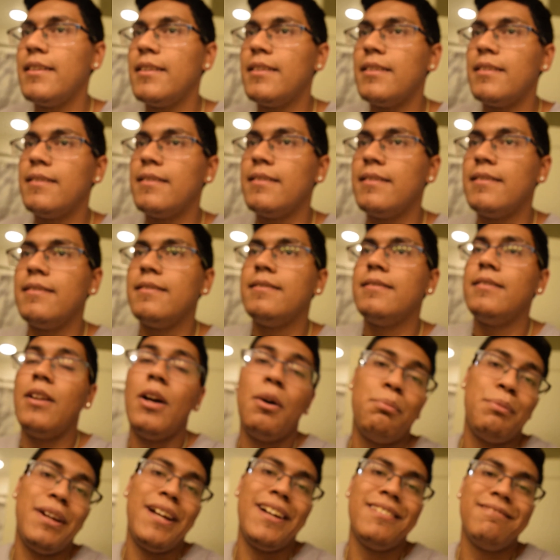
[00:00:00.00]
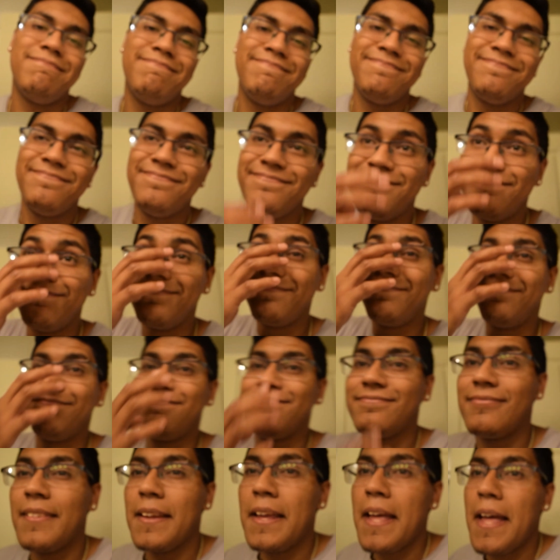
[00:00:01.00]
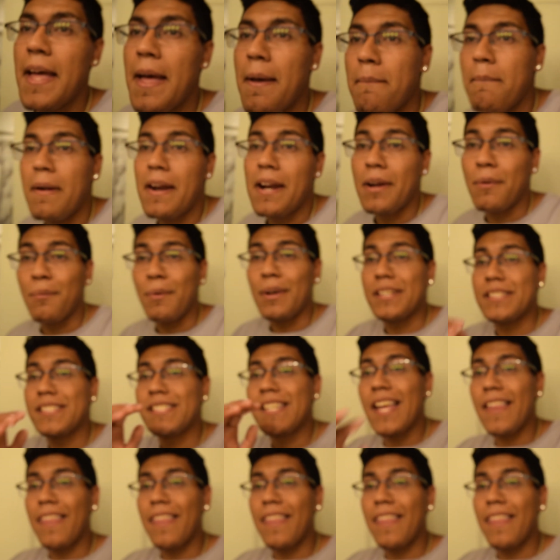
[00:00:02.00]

No, I'm not. But anyways, yeah,